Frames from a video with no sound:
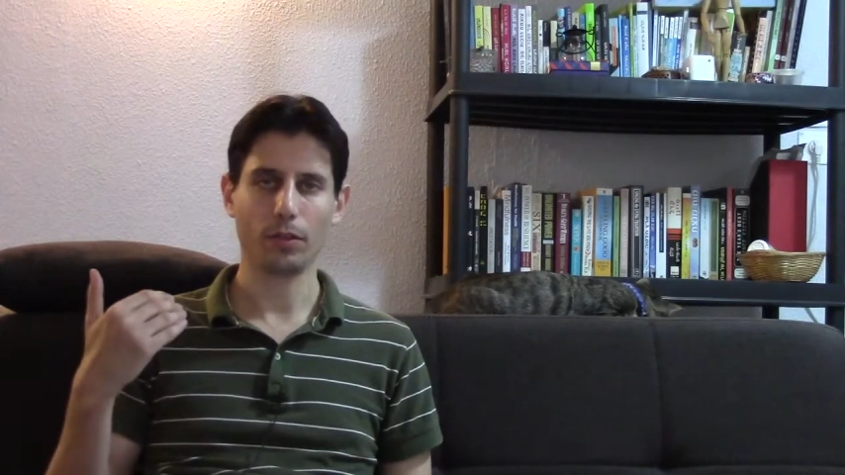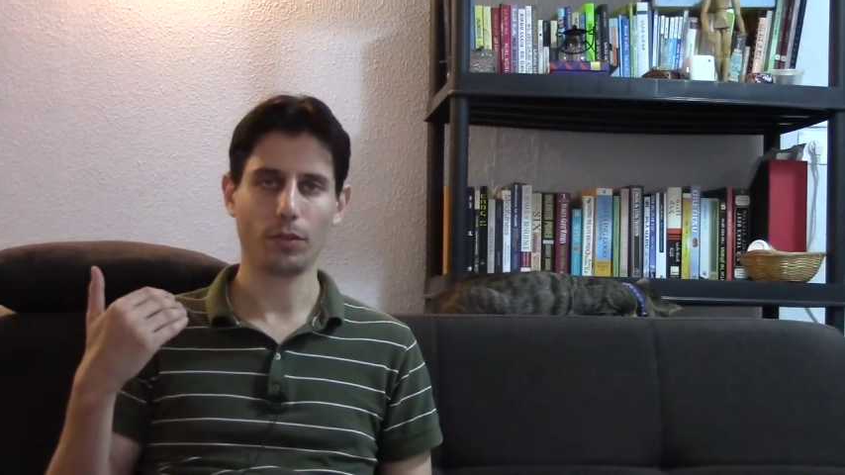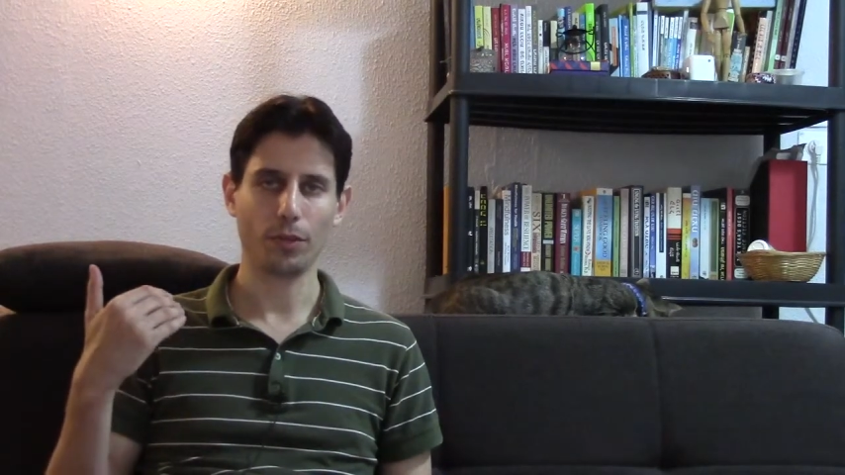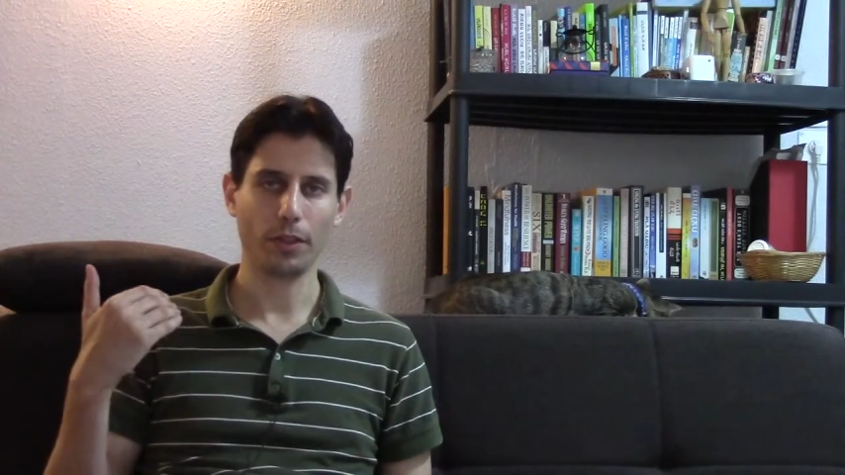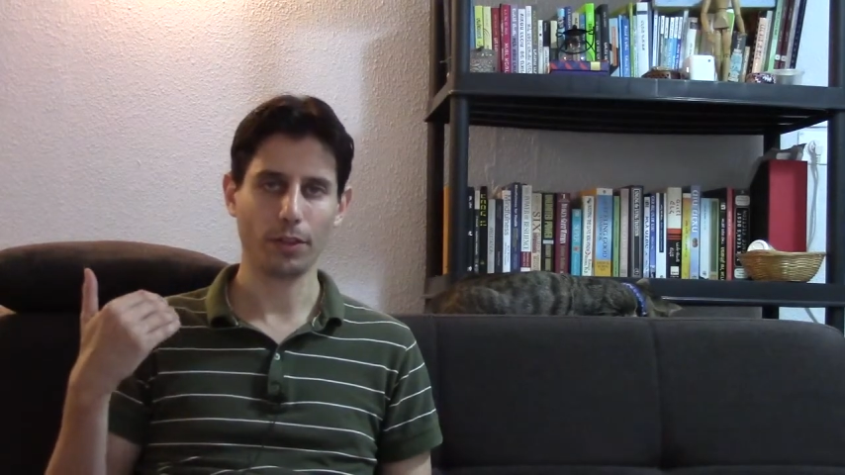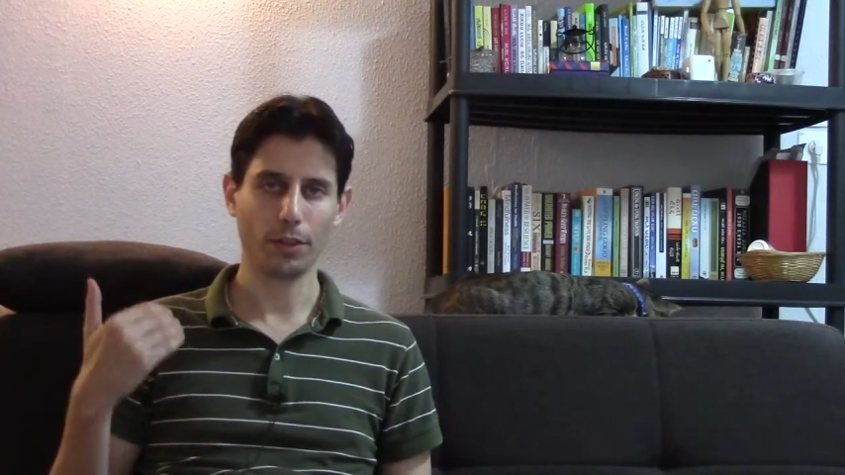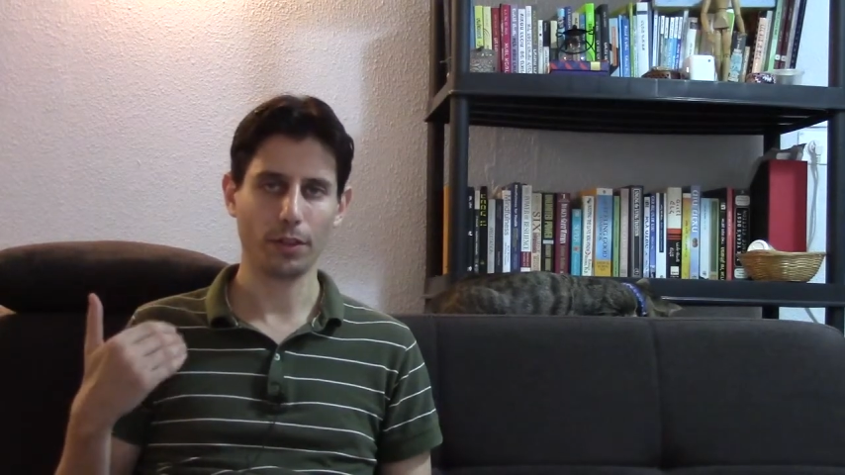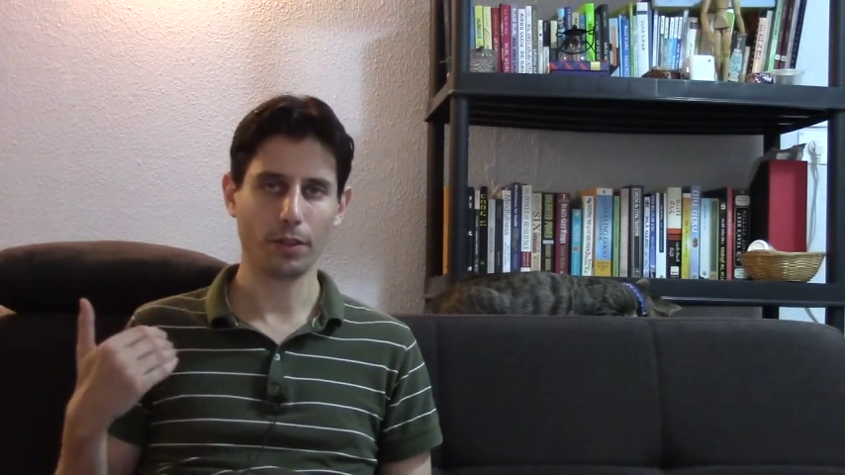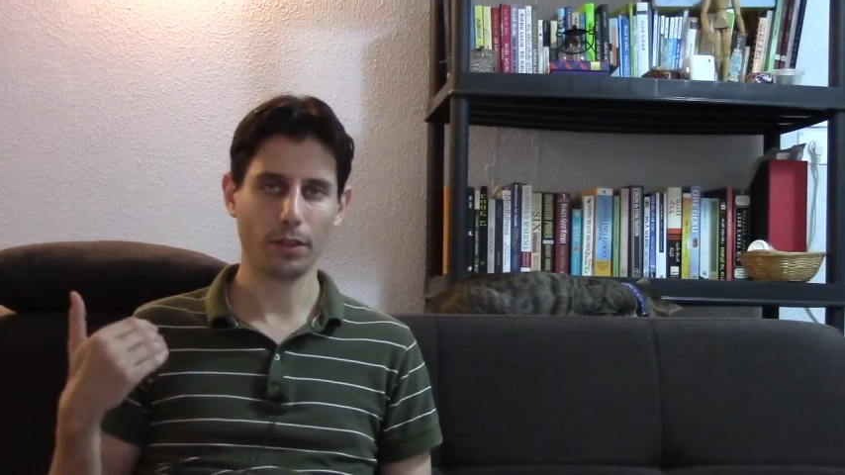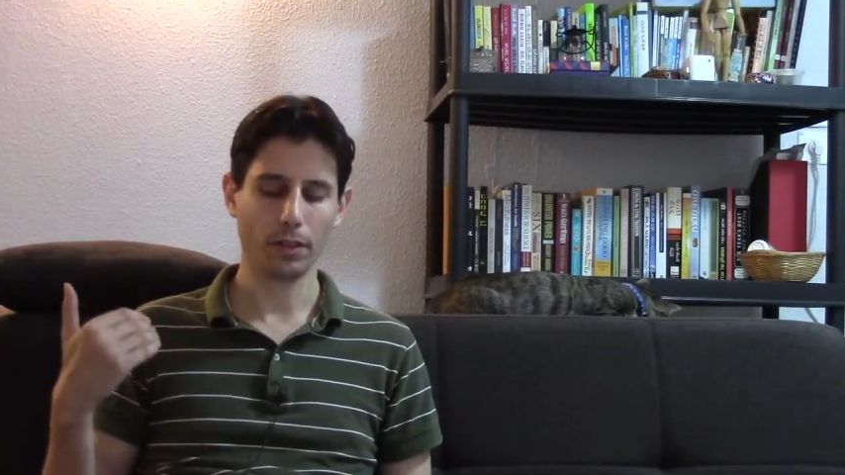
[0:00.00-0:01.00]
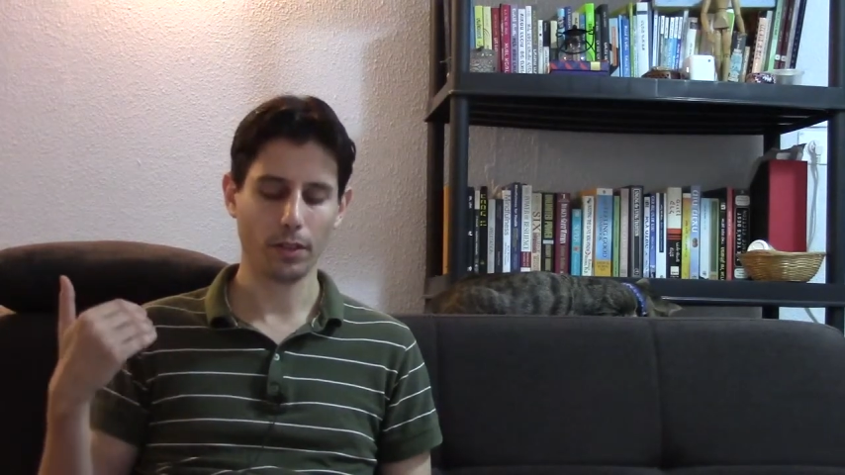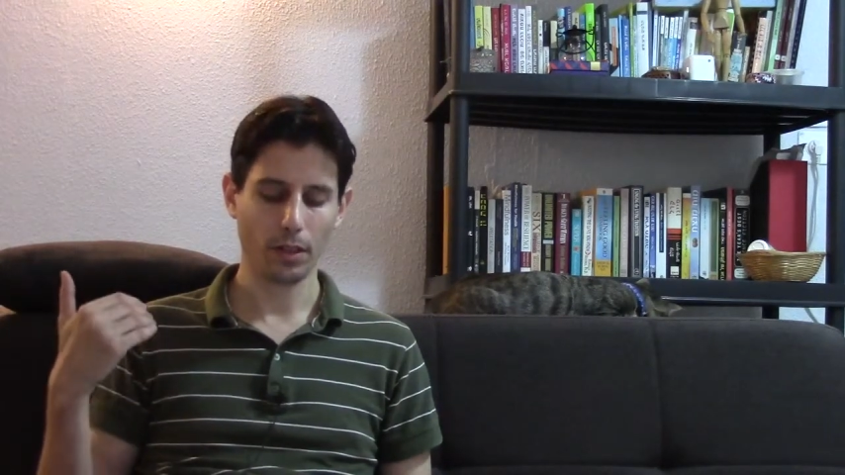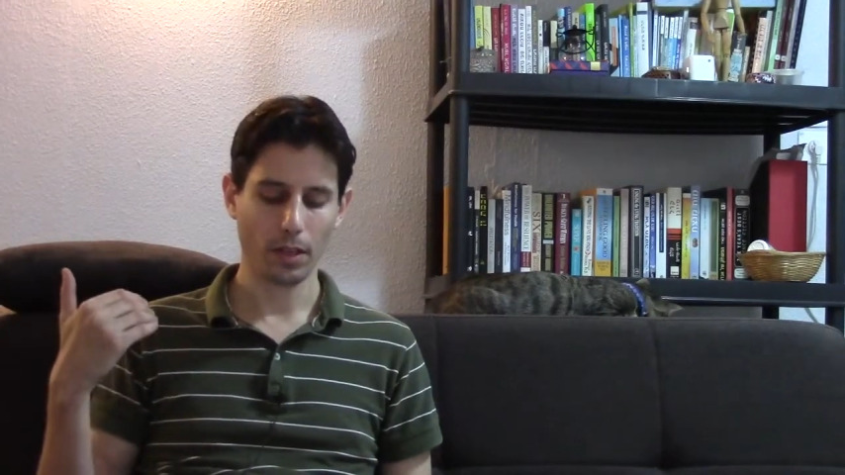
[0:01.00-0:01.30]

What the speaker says: return